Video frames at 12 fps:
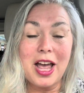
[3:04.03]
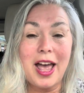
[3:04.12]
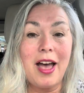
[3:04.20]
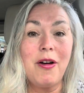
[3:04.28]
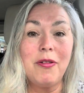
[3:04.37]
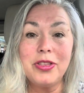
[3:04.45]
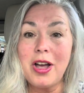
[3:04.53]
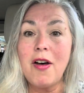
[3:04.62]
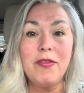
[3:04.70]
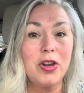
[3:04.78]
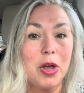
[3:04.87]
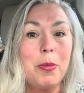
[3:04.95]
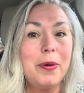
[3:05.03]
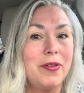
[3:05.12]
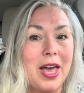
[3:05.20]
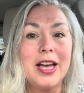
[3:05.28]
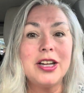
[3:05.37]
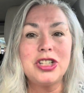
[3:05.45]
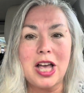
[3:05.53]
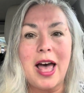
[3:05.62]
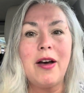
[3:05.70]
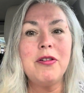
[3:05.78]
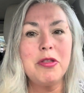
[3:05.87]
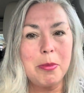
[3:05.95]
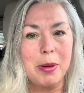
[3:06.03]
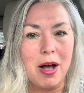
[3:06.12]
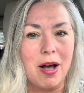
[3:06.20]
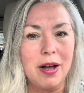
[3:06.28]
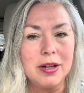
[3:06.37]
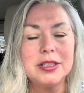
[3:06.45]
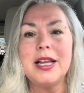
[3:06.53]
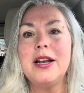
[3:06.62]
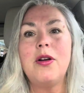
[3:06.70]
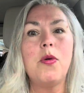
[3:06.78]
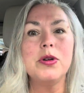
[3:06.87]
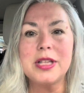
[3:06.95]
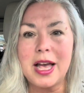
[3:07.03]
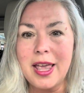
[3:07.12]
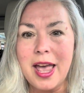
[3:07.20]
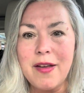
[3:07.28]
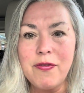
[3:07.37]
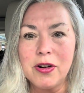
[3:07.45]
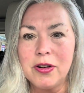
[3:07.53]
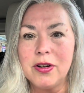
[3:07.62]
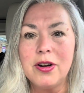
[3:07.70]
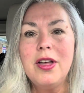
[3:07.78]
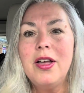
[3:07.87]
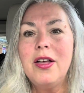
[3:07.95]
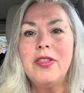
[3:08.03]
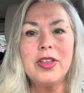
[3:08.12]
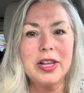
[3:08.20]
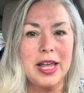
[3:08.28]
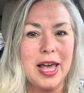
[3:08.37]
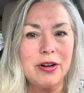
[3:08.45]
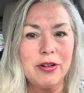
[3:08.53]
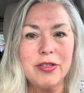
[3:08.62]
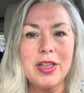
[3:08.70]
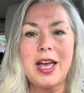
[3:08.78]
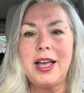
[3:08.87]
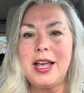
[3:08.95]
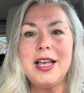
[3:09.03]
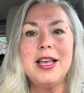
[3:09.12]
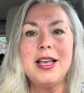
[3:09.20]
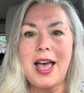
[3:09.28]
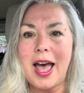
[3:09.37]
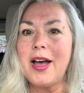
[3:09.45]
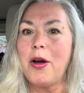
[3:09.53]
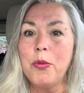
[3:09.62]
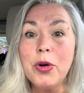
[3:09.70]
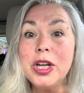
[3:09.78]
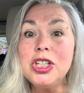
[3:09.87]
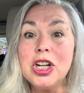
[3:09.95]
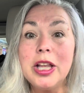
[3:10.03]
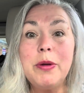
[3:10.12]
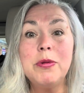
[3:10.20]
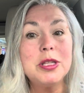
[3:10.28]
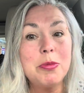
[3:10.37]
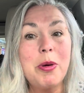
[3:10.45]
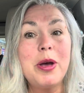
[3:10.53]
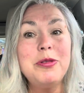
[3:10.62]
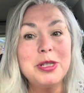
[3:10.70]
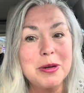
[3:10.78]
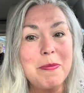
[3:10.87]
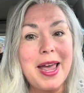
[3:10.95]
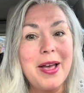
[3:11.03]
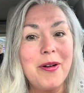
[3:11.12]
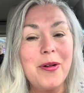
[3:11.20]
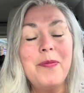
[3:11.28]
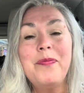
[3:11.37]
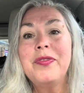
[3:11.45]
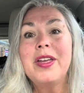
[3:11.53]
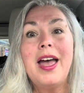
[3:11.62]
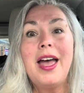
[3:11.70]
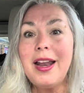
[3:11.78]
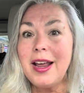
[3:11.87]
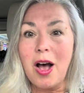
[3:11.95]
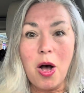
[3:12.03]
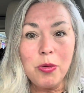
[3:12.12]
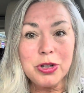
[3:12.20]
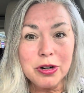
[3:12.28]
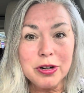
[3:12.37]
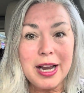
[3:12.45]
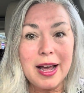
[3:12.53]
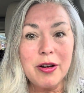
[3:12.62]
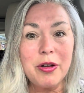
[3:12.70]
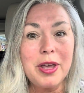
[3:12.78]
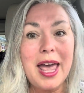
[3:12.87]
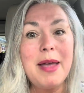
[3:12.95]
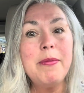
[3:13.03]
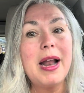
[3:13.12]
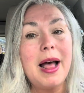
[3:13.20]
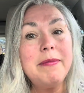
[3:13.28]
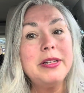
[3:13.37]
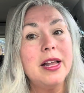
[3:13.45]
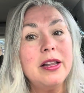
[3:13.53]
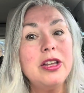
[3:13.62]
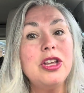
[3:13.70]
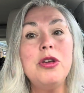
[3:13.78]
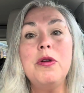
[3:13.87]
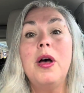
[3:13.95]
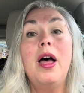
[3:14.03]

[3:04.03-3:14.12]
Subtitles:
out, the envelope of cash out of the box. And of course, I gave her the letter that he originally was supposed to mail, and it all turned out okay. But I'm telling you,